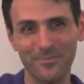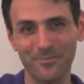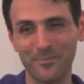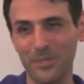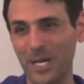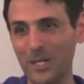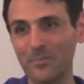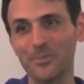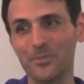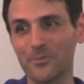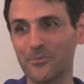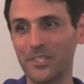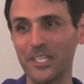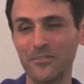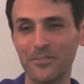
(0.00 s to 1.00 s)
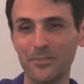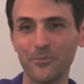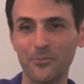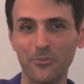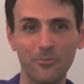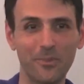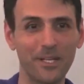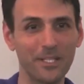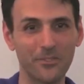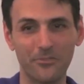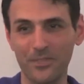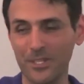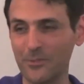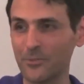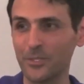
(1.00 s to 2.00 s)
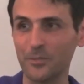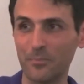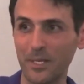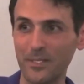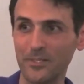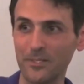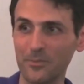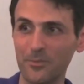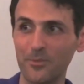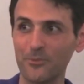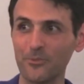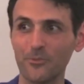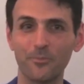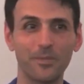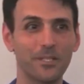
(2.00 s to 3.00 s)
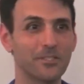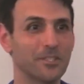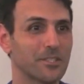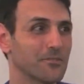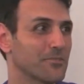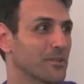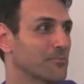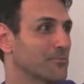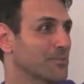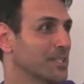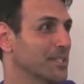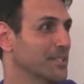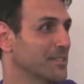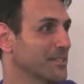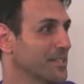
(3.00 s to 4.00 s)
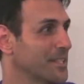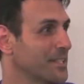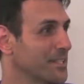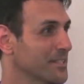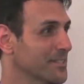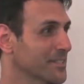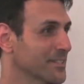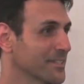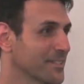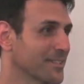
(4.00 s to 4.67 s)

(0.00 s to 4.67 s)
Perhaps you've given too much, felt responsible too much, and if I'm feeling here,